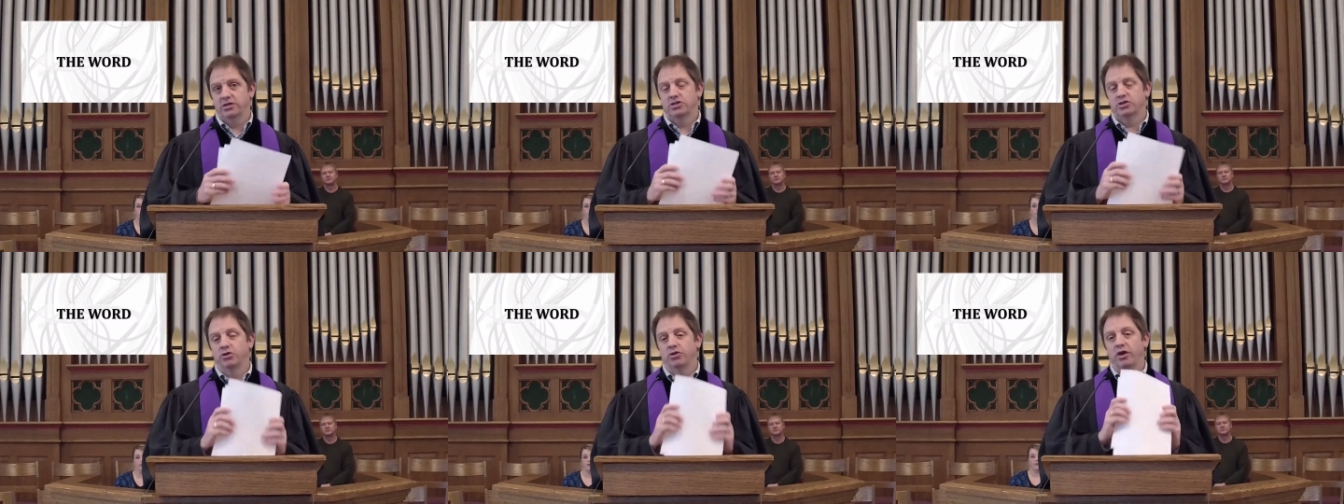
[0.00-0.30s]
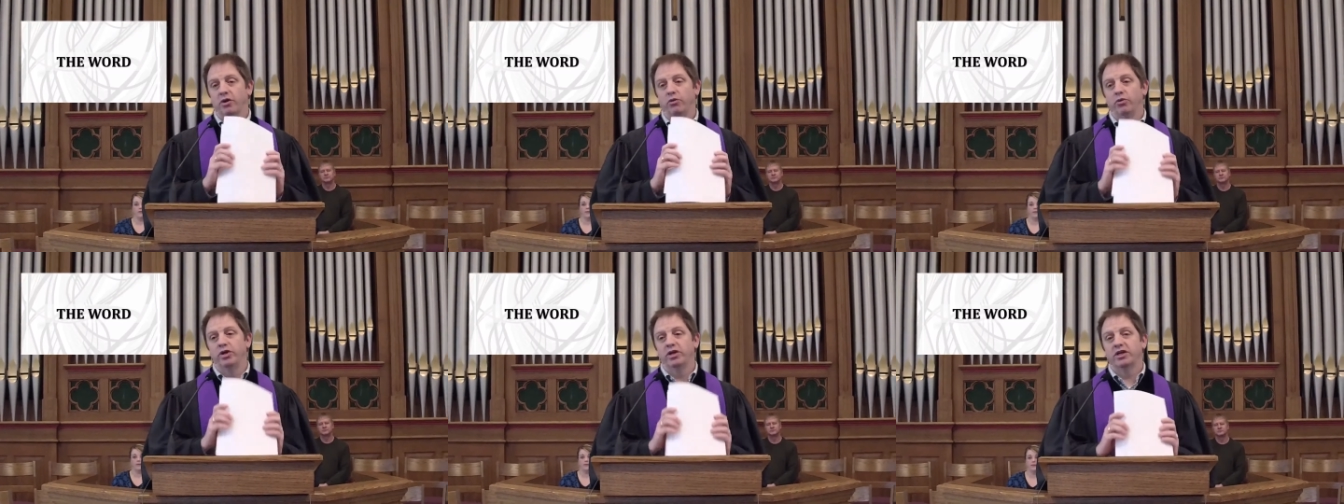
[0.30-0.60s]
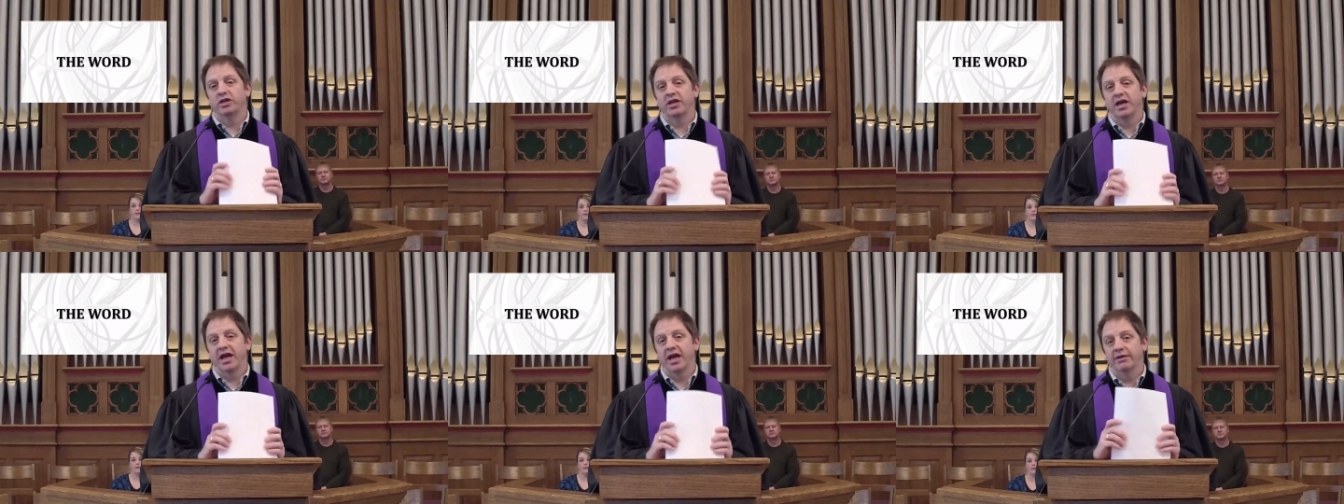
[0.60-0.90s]
so that we
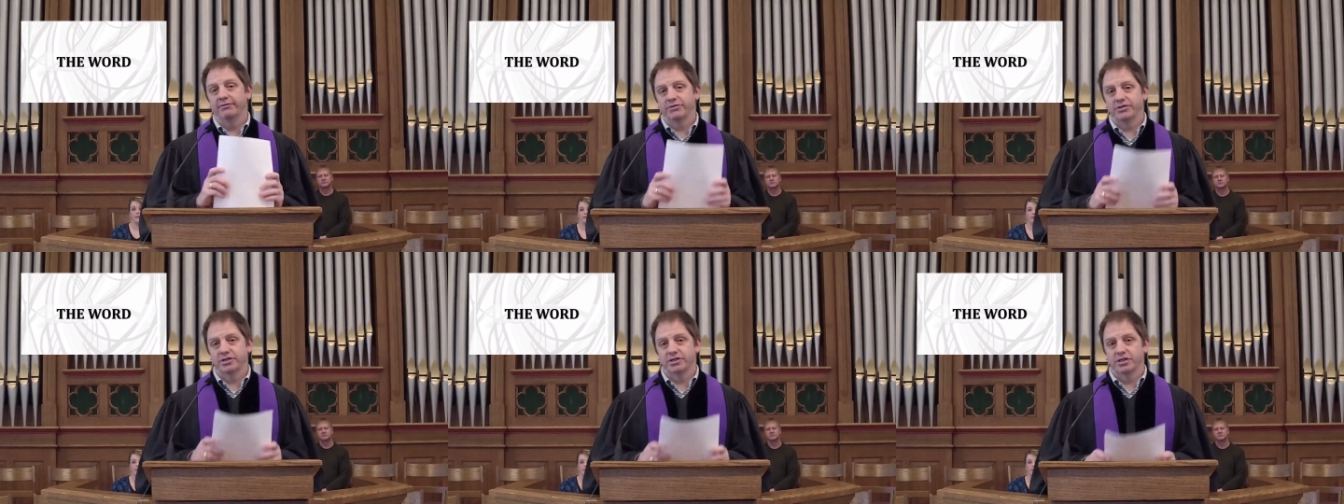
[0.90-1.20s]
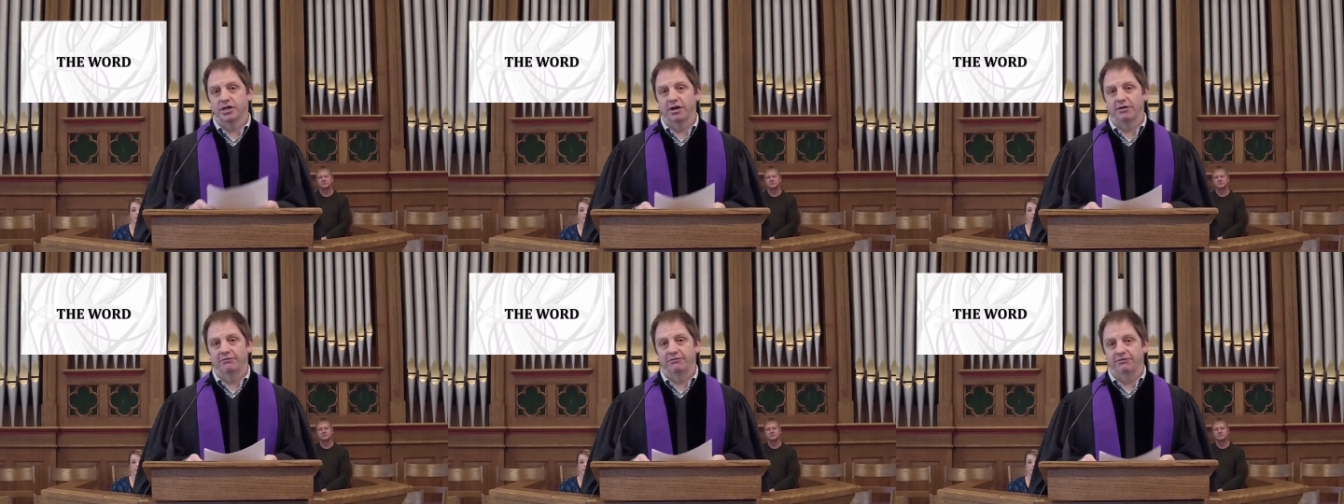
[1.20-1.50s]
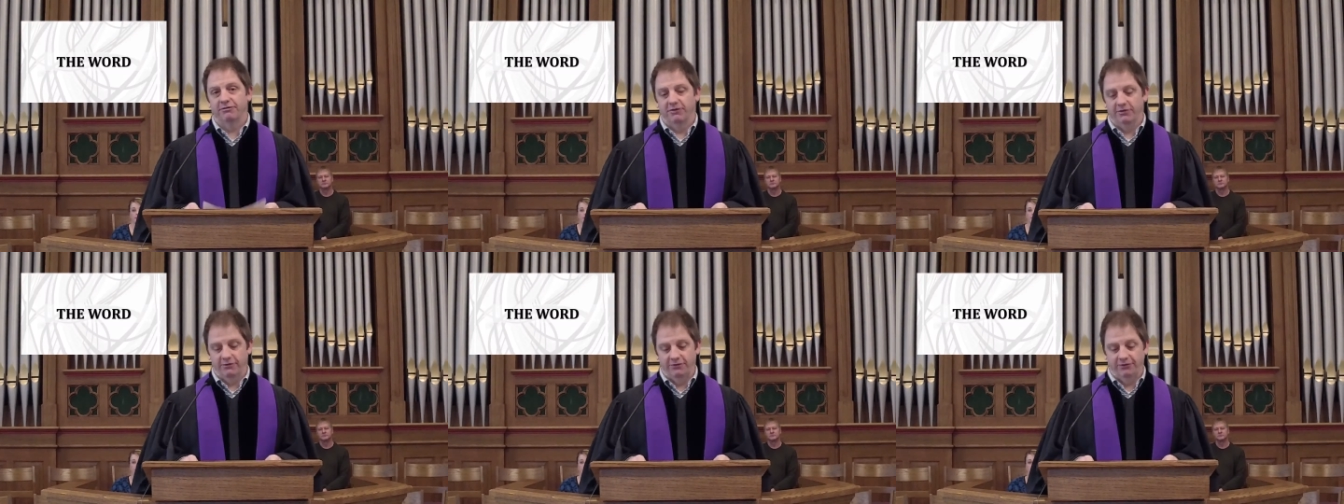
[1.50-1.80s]
can have
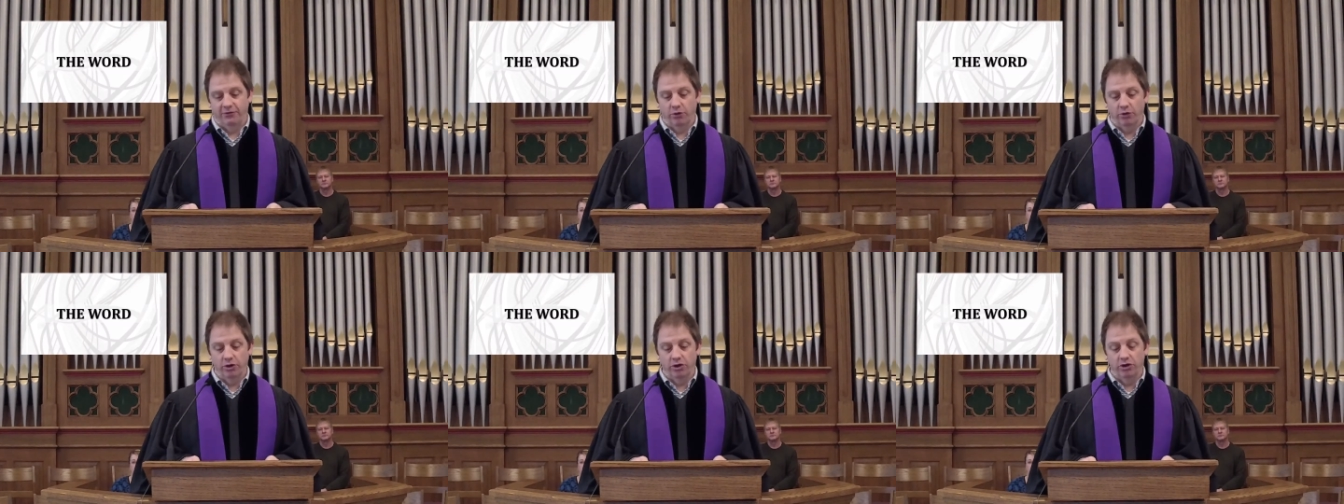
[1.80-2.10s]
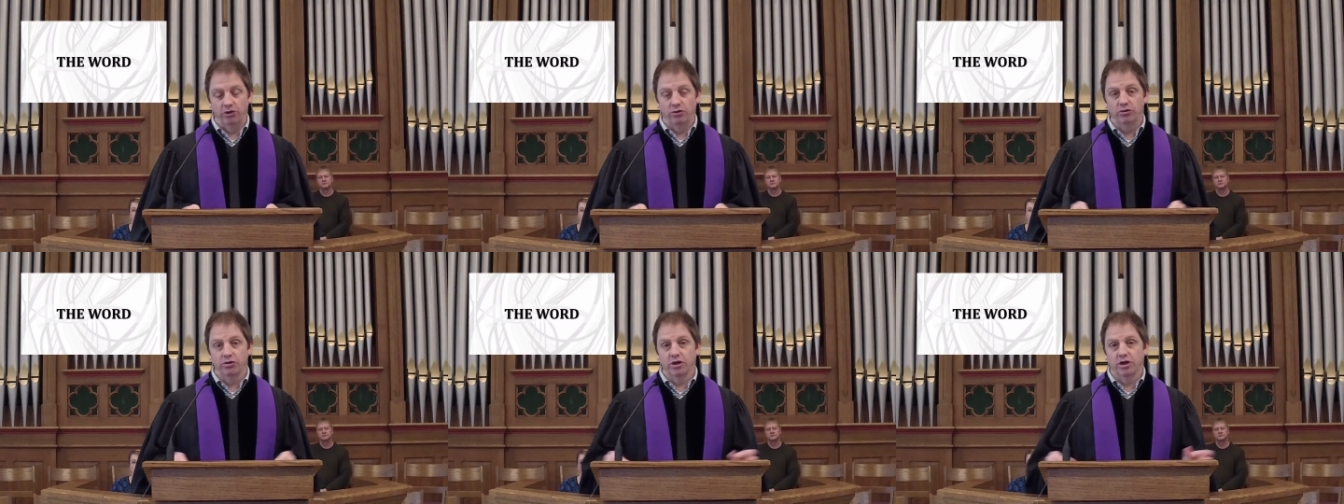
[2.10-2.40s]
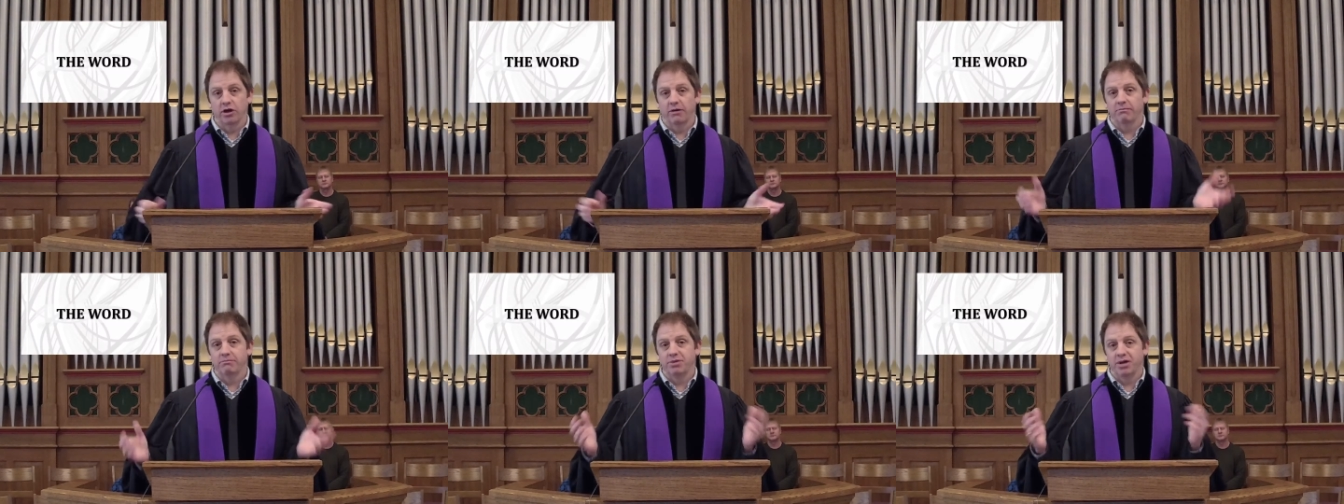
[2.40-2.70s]
stuff for you to come